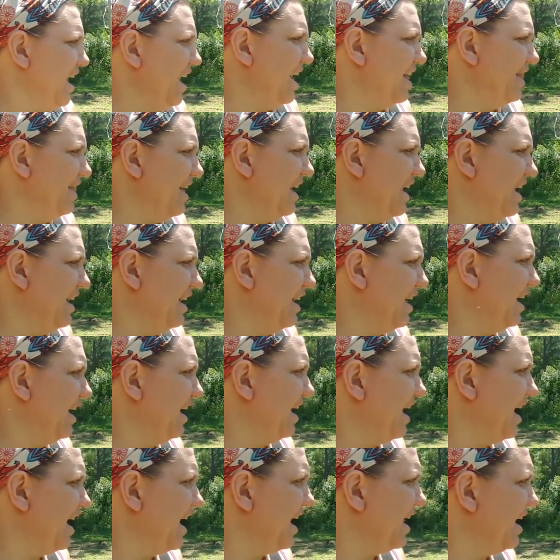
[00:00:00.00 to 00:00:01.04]
and that
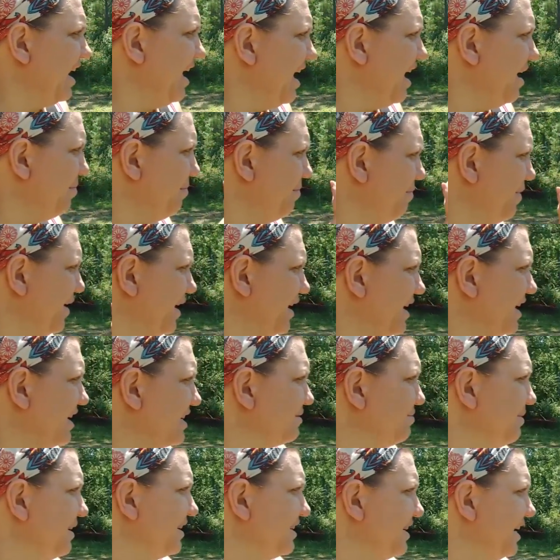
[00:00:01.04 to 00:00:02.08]
I had big
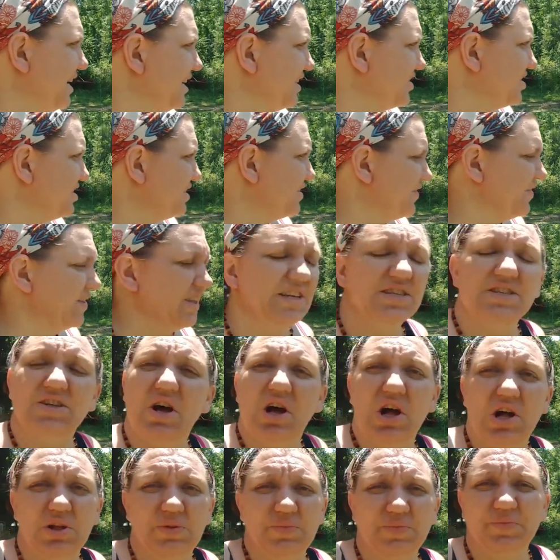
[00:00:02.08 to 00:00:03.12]
expectations for this
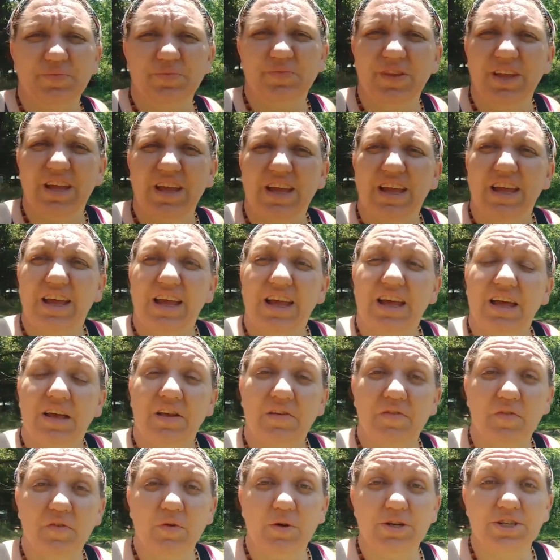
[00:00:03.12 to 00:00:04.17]
all.
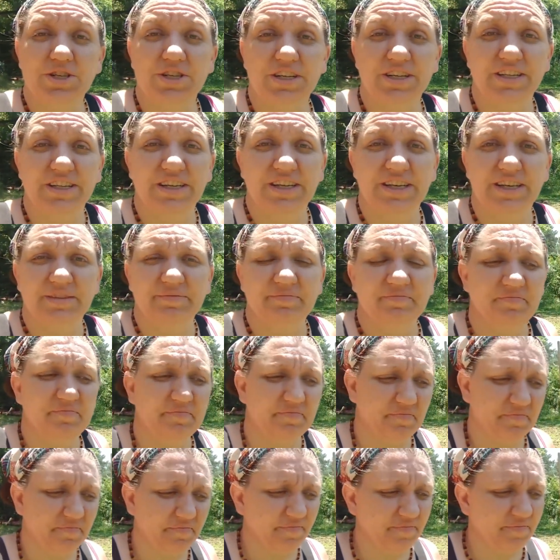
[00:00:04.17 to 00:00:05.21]
Unfortunately,
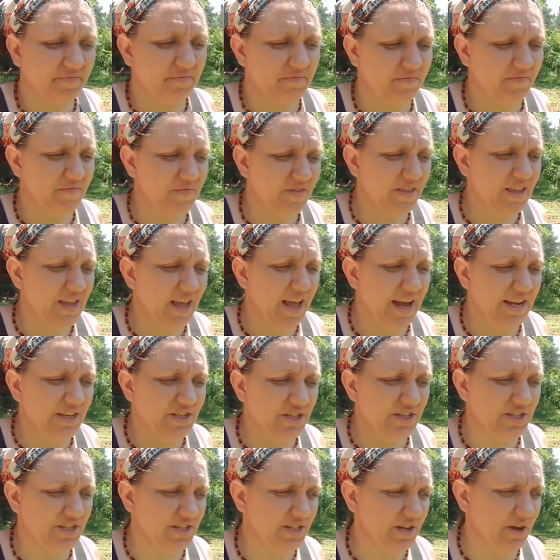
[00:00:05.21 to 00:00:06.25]
I
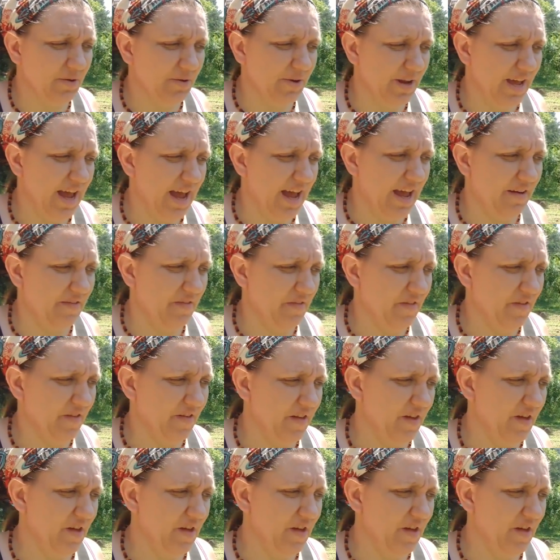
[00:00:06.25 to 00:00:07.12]
just don't have